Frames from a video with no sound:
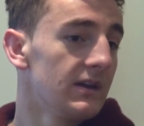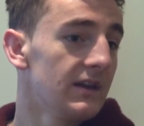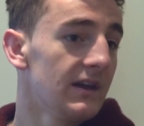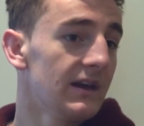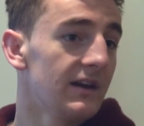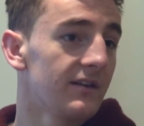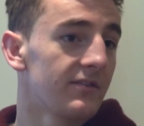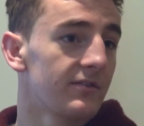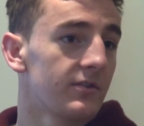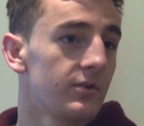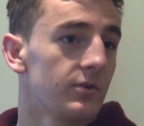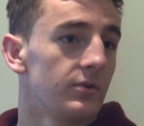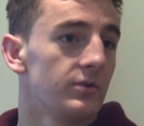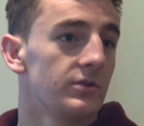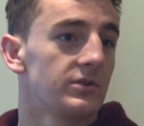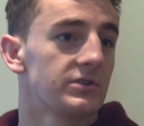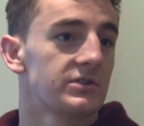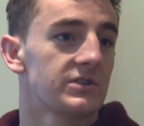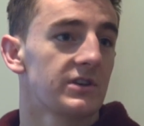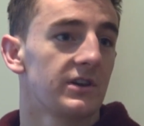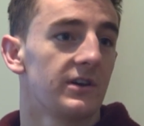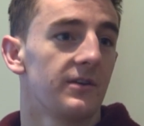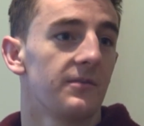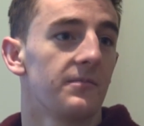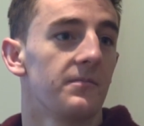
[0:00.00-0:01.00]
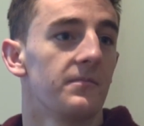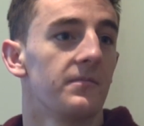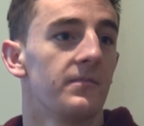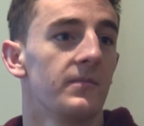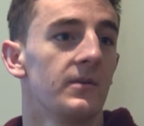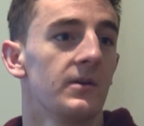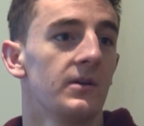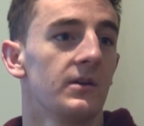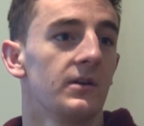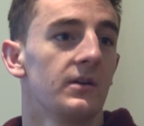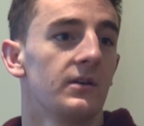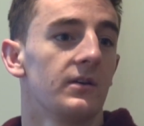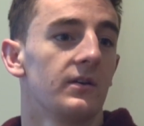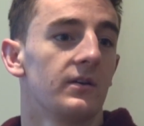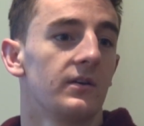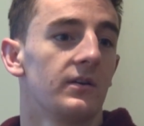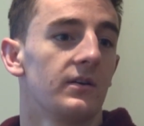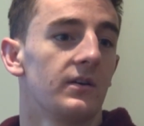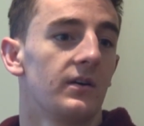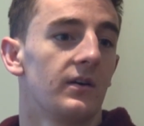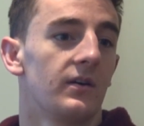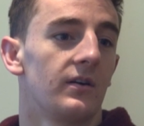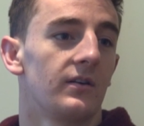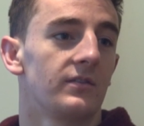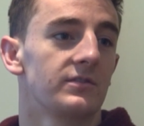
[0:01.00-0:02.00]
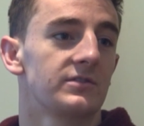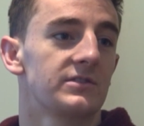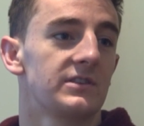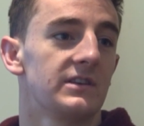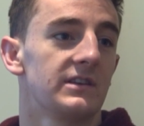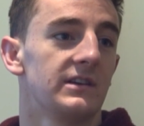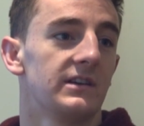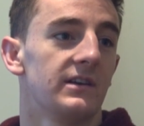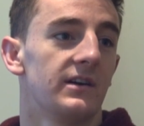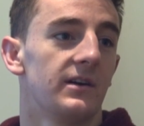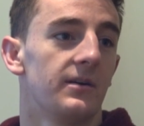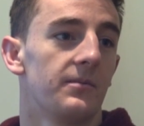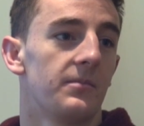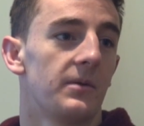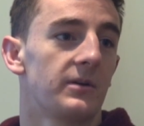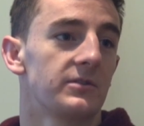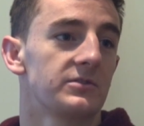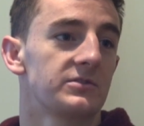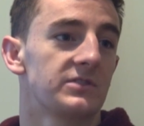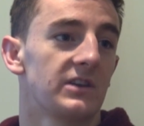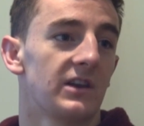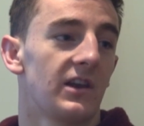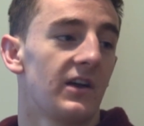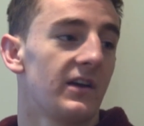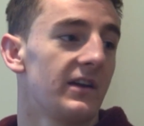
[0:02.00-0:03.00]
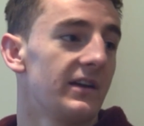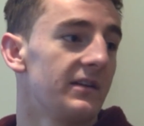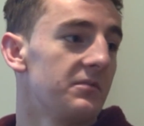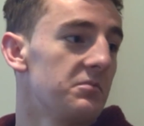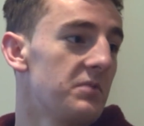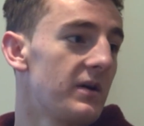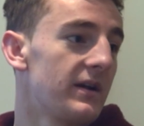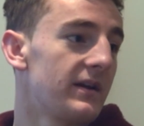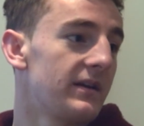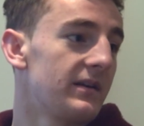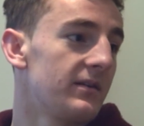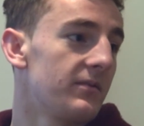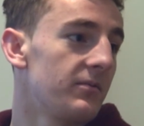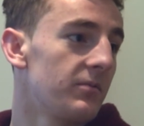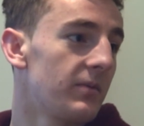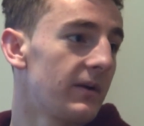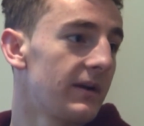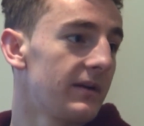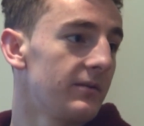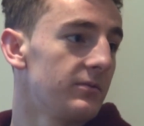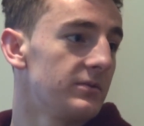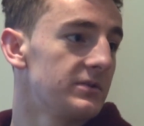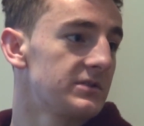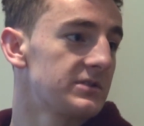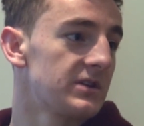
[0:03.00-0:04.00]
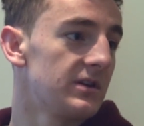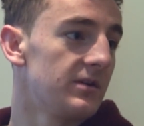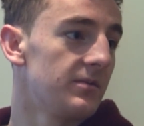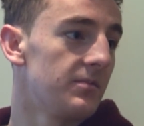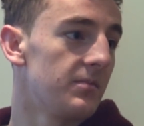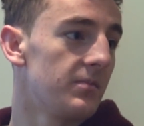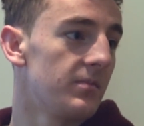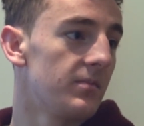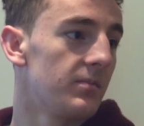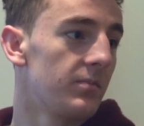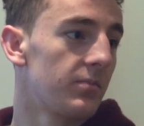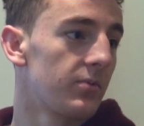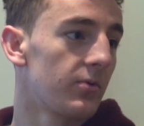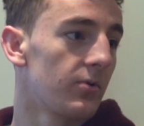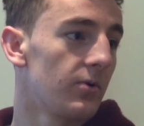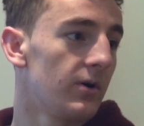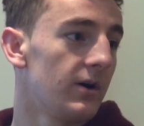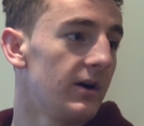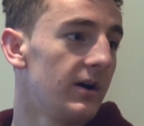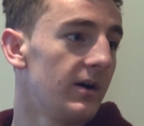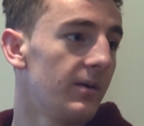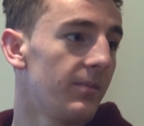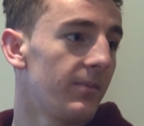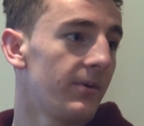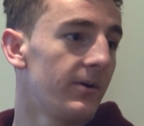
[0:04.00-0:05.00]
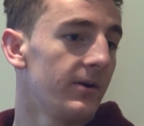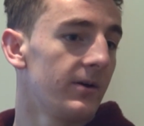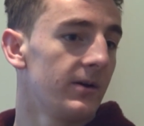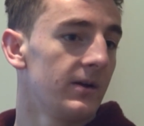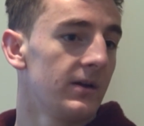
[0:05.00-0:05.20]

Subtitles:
Yeah, of course. Obviously, I was delighted when it was brought up.